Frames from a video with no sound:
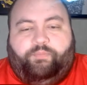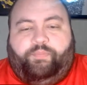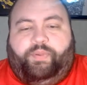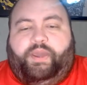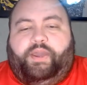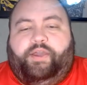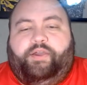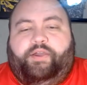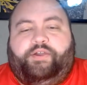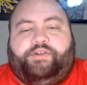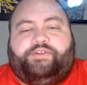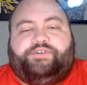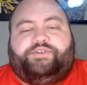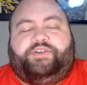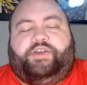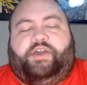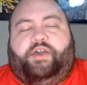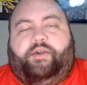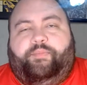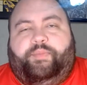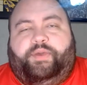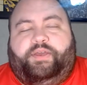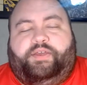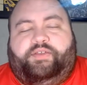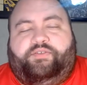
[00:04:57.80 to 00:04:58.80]
Parrish
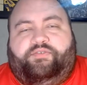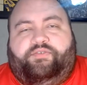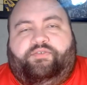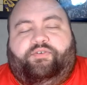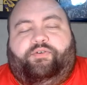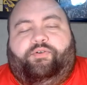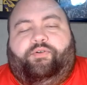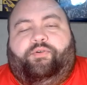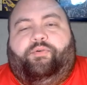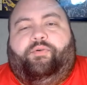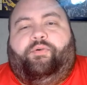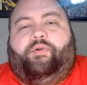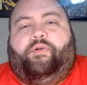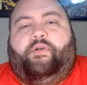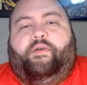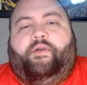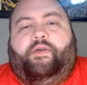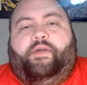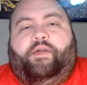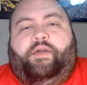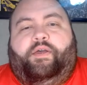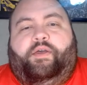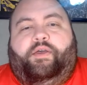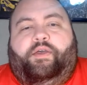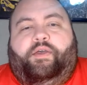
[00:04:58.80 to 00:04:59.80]
coming to
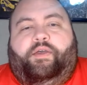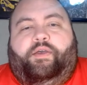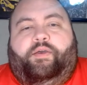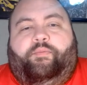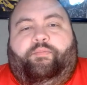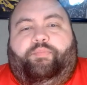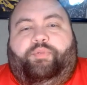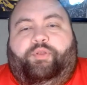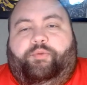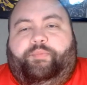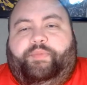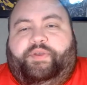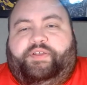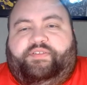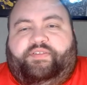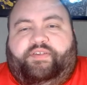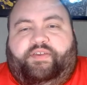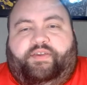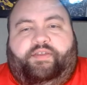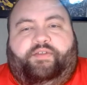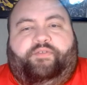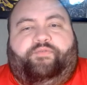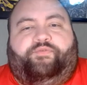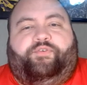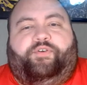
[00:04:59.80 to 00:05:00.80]

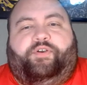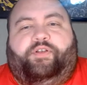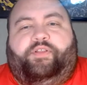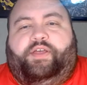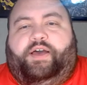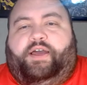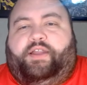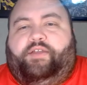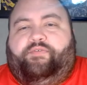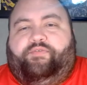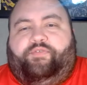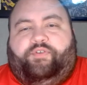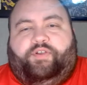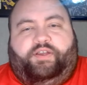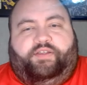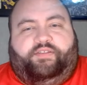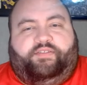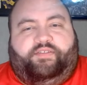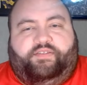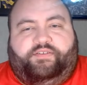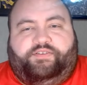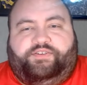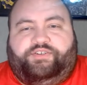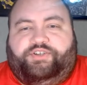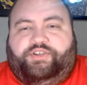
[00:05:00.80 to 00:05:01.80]
Bloomington for a lot of
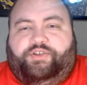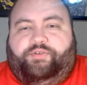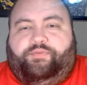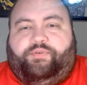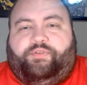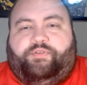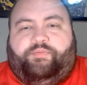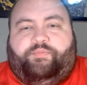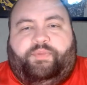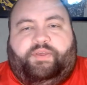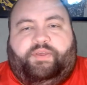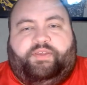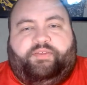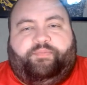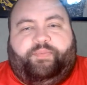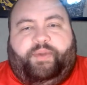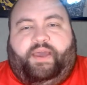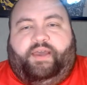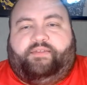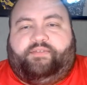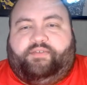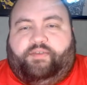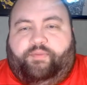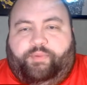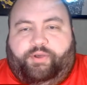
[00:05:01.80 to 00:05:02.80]
reasons. She was Miss
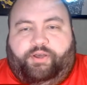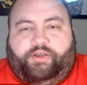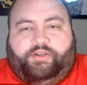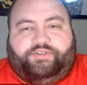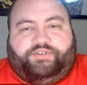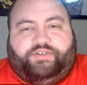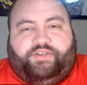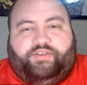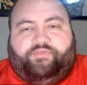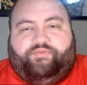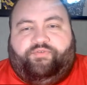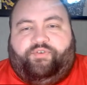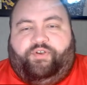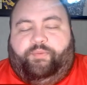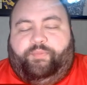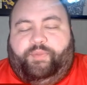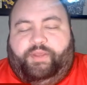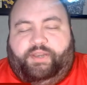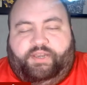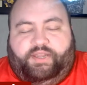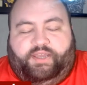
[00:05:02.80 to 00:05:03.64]
Basketball, she's from